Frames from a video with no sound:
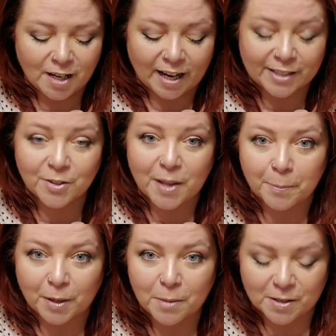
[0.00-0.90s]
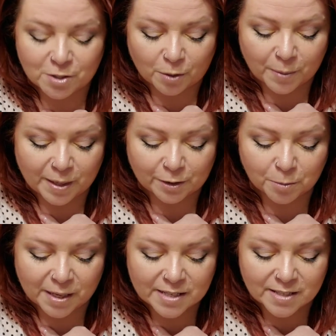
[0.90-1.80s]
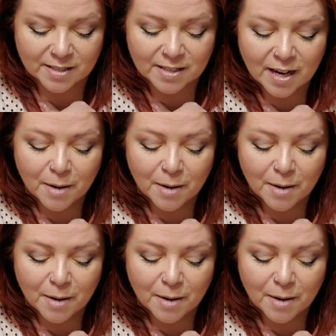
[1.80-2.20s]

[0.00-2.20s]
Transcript: I do that pretty much on a regular basis.